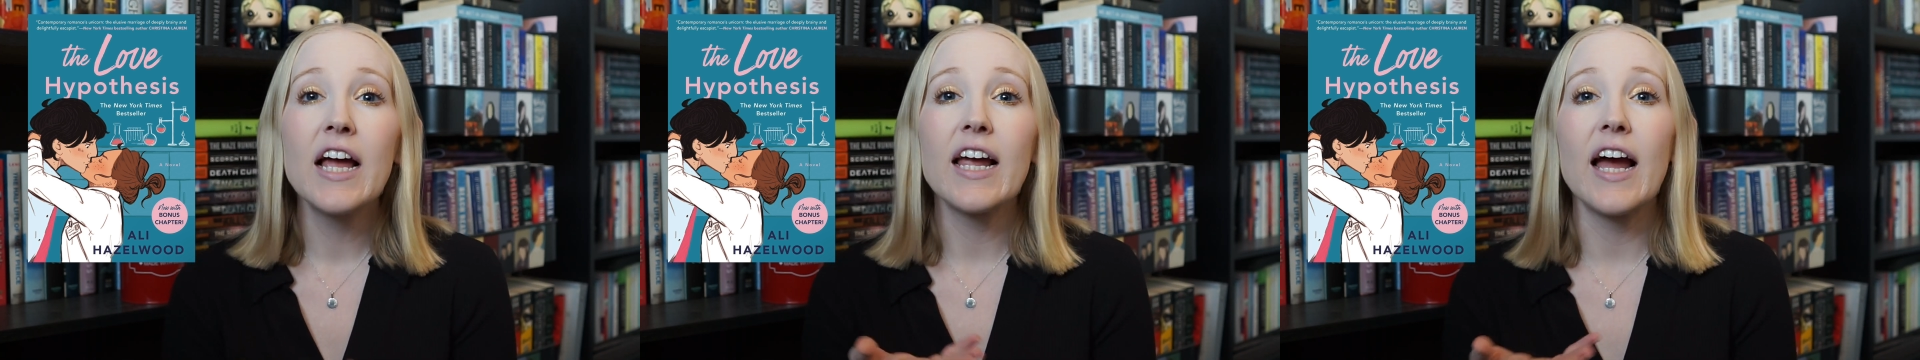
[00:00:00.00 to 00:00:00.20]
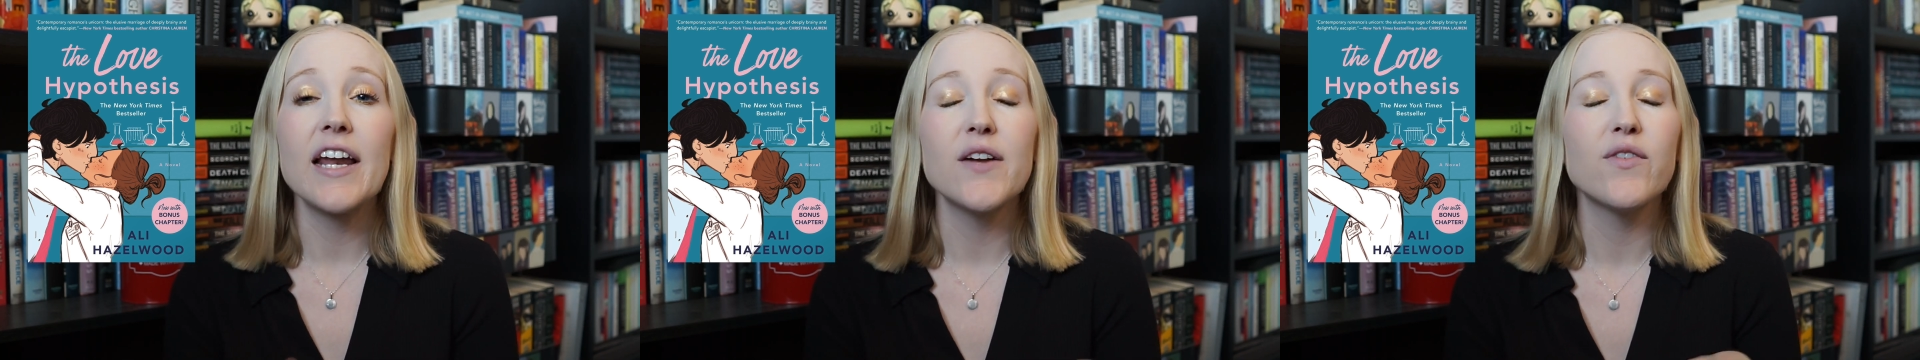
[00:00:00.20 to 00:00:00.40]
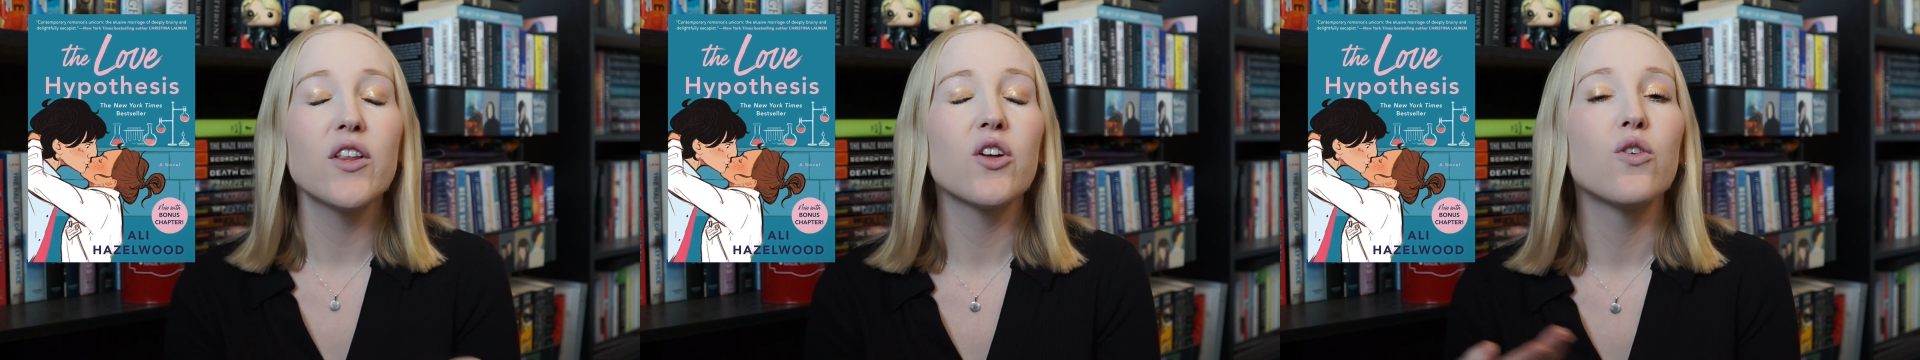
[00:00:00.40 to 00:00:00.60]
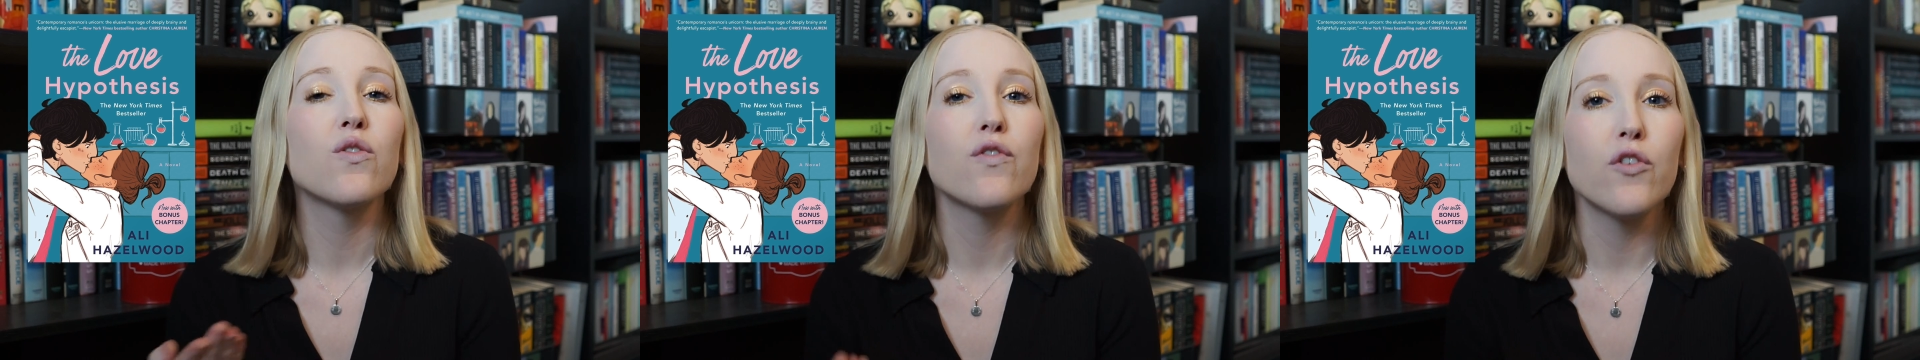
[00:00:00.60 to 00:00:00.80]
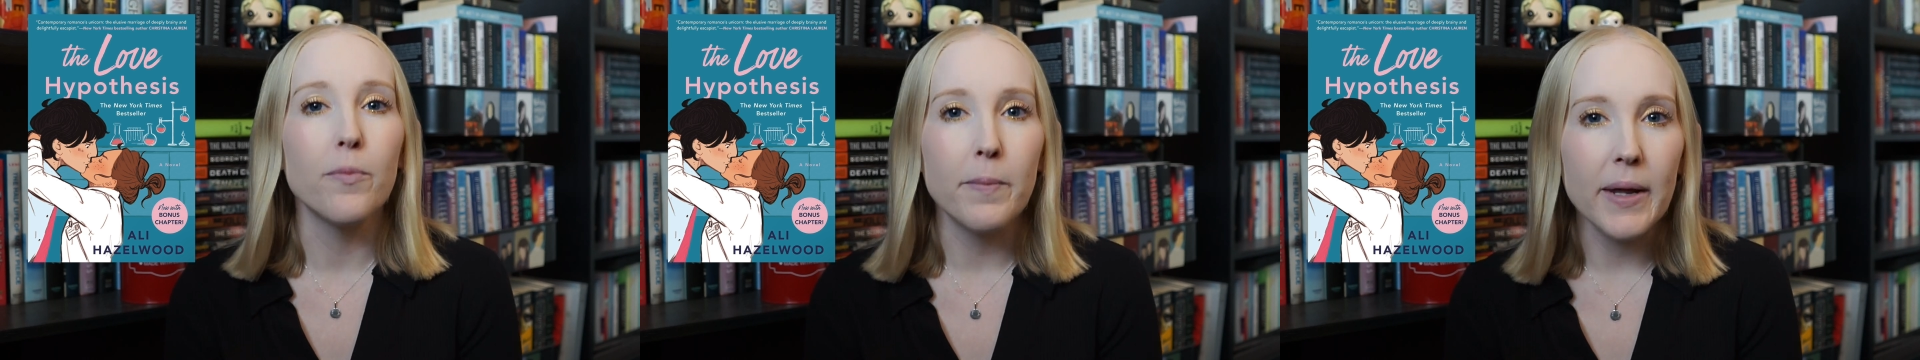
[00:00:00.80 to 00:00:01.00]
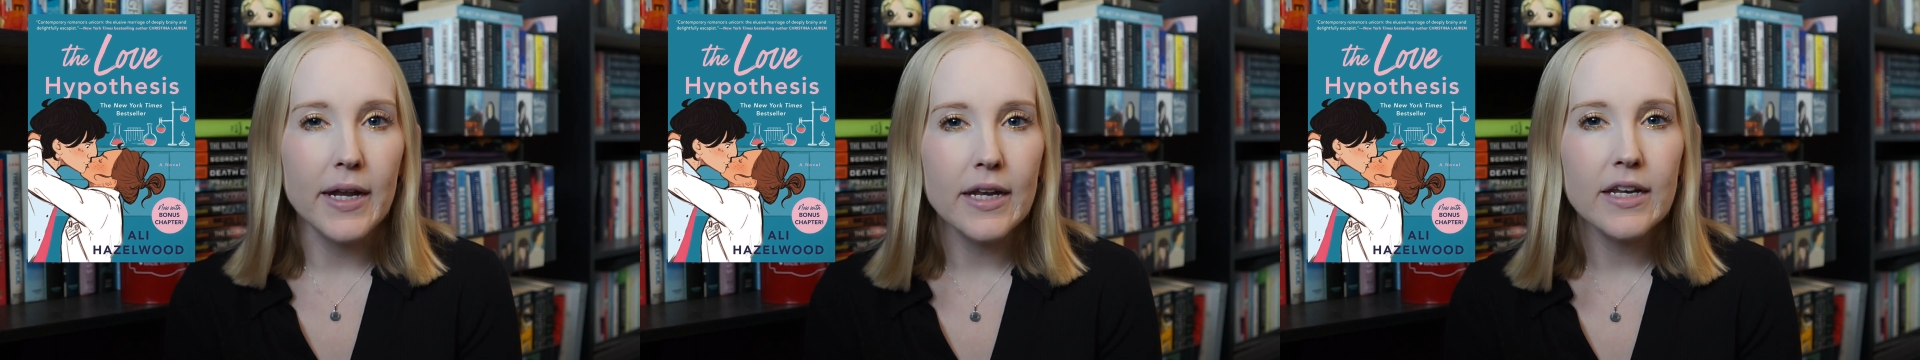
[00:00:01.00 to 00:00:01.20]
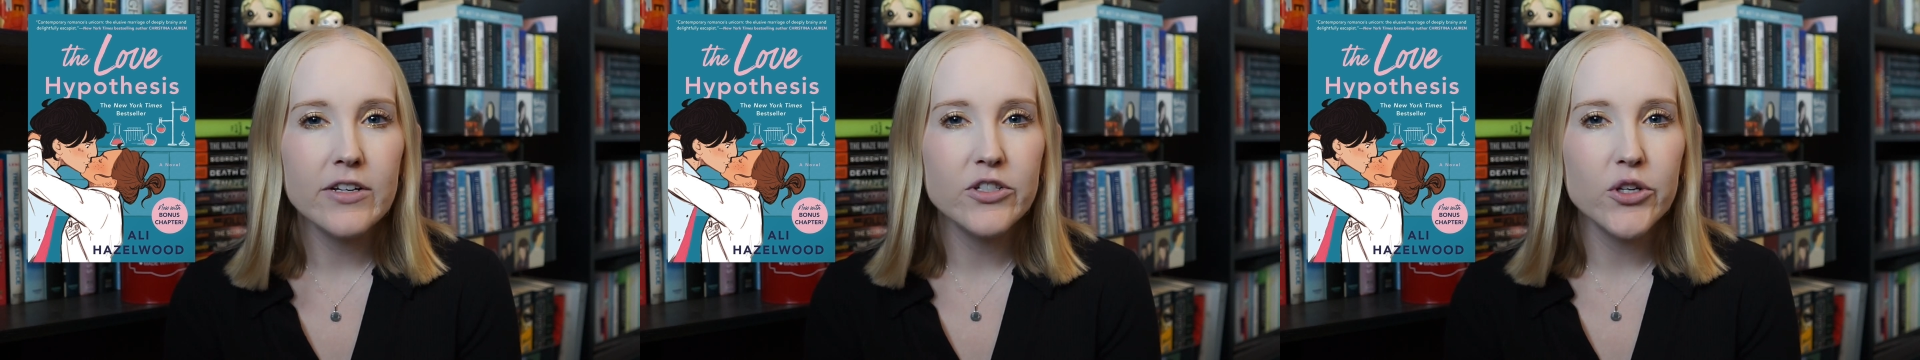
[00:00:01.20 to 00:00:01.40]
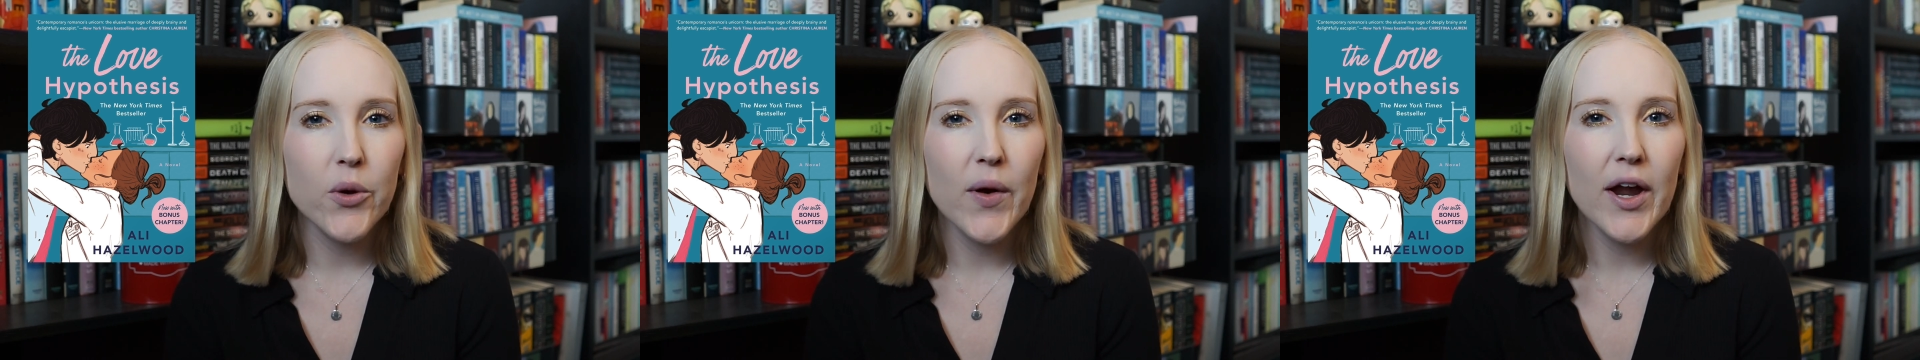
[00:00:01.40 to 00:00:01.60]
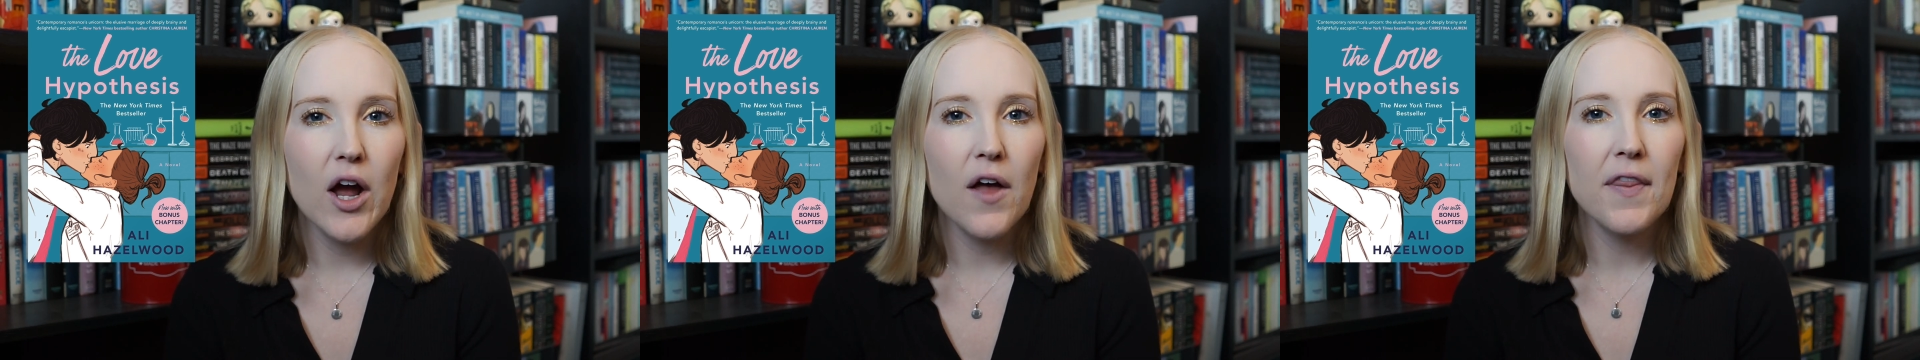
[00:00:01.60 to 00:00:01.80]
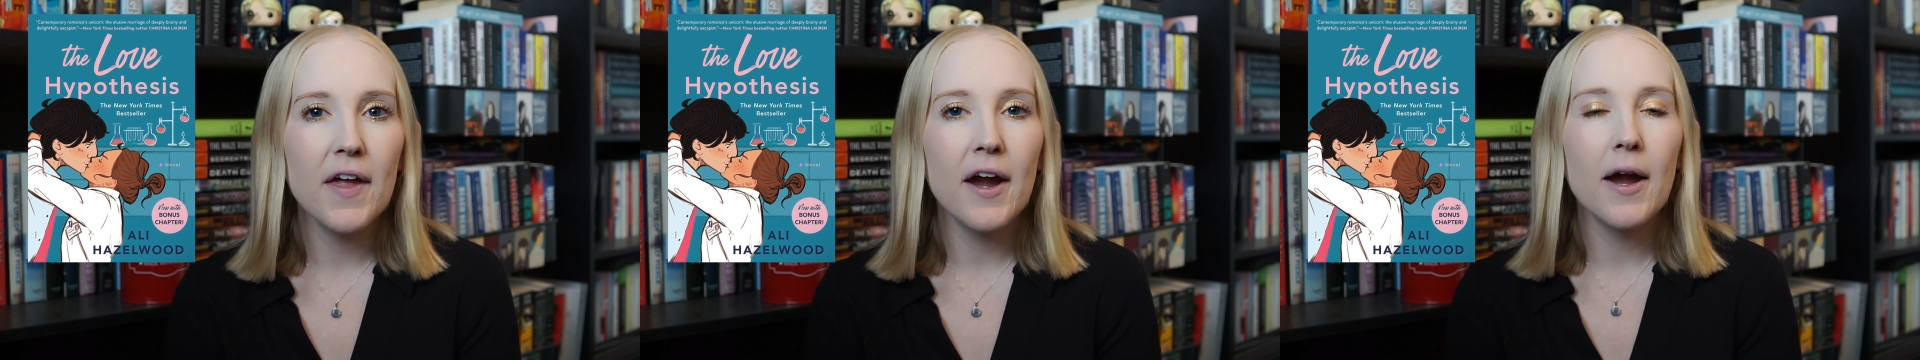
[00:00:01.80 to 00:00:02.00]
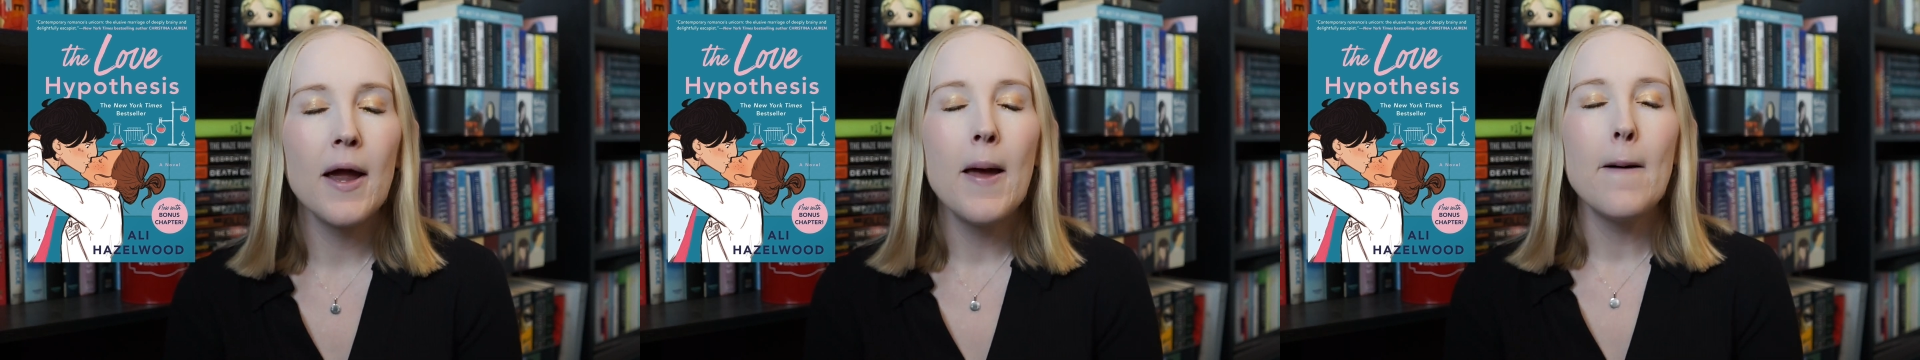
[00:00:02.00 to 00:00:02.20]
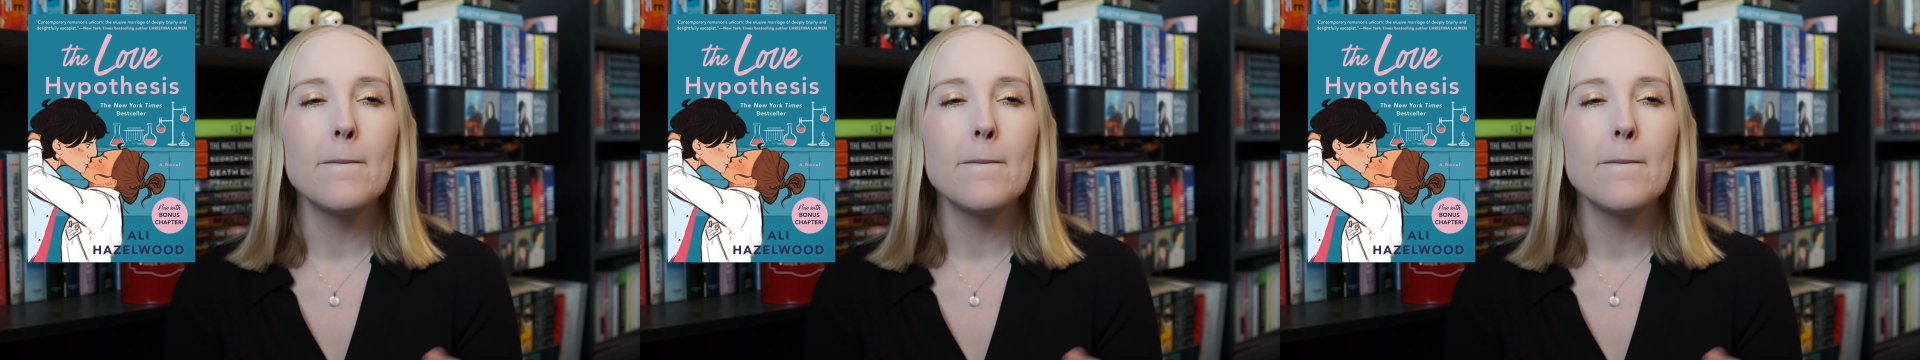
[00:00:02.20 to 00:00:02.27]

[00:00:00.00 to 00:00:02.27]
kind of a little forbiddenness going on there,